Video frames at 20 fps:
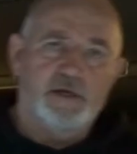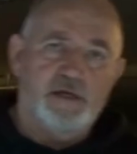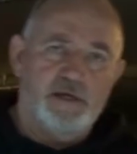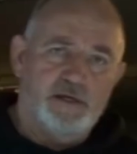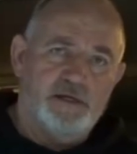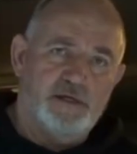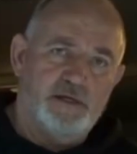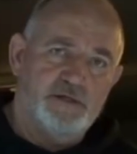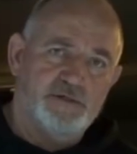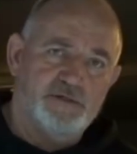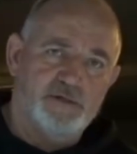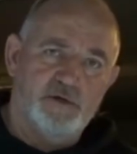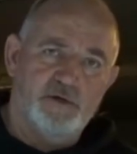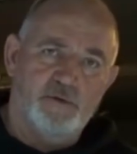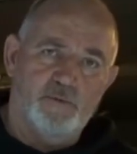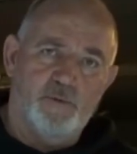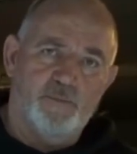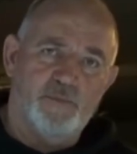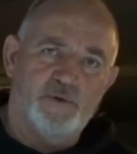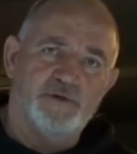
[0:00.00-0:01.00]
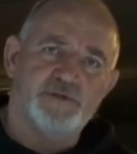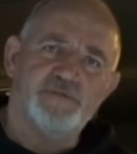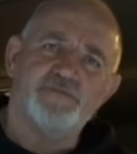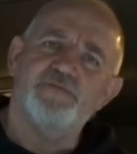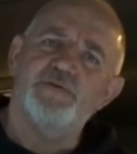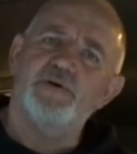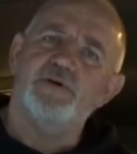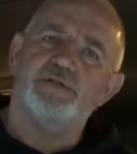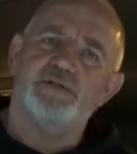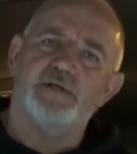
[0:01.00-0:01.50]
It needs to come up as
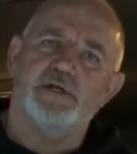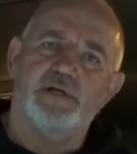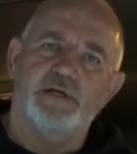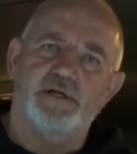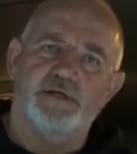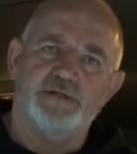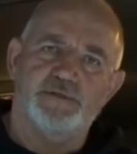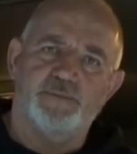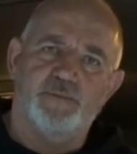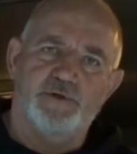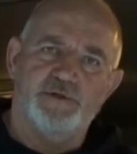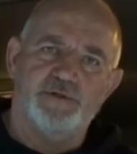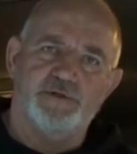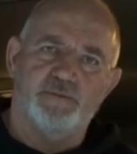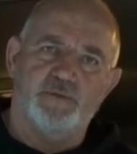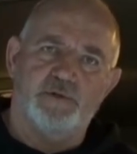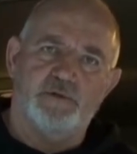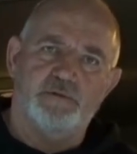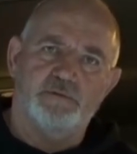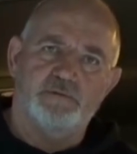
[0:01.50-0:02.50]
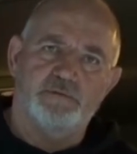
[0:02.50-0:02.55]
vertically as possible.